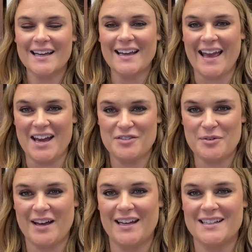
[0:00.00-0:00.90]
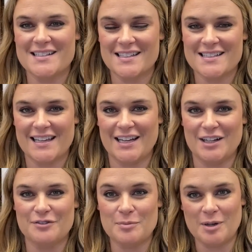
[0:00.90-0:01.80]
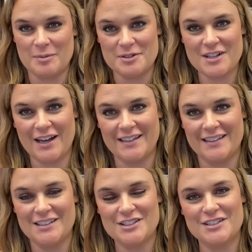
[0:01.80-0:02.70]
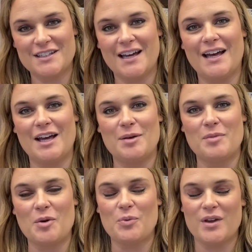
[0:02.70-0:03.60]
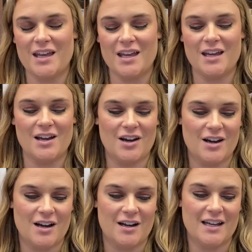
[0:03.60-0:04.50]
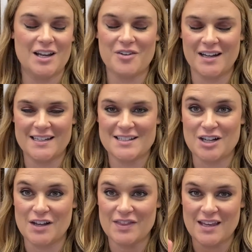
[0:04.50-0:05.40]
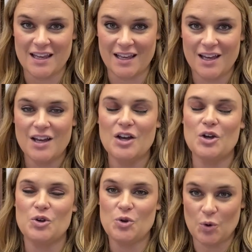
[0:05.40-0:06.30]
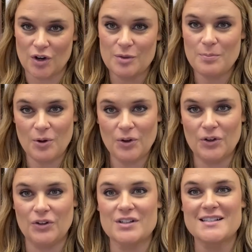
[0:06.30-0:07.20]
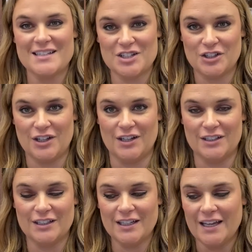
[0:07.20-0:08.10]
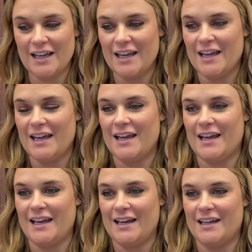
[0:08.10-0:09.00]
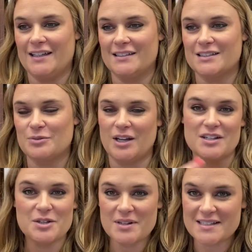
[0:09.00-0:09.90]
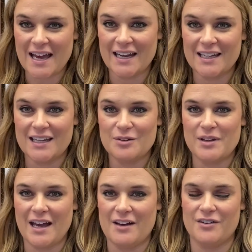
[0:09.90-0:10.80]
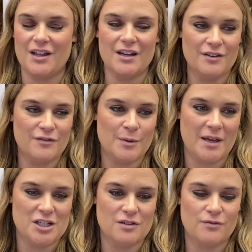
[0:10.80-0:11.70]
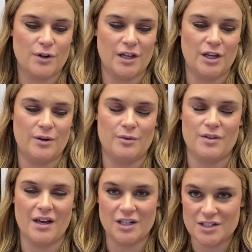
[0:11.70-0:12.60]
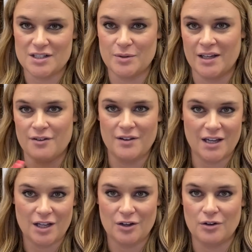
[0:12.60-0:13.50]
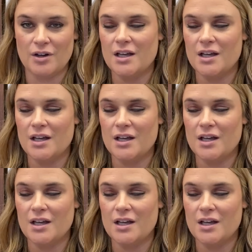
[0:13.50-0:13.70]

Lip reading: Hey everyone, it's Lindsay here from Primrose Cottage. We are getting ready to start the North Pole stitch along and we are so excited. We have a lot of information for you and we thought just doing a video